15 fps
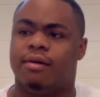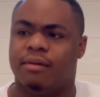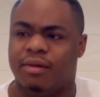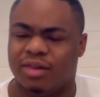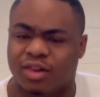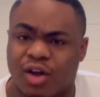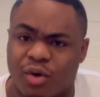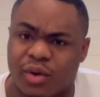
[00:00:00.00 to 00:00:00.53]

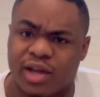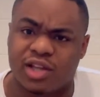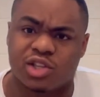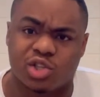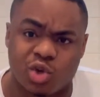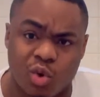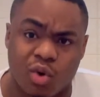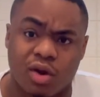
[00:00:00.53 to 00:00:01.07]
low end
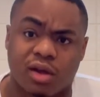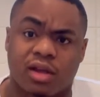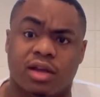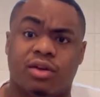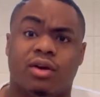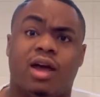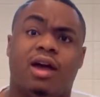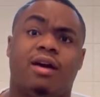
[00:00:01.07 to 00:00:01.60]
torque,
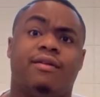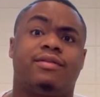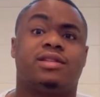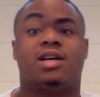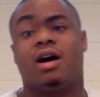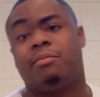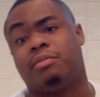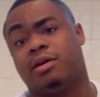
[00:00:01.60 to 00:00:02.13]
it'll have
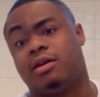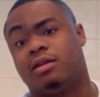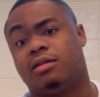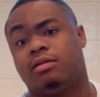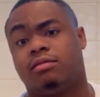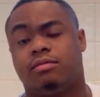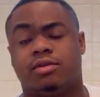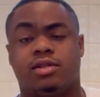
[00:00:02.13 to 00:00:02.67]
top end.
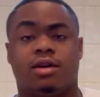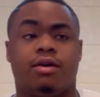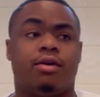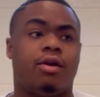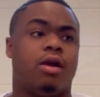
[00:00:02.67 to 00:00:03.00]
So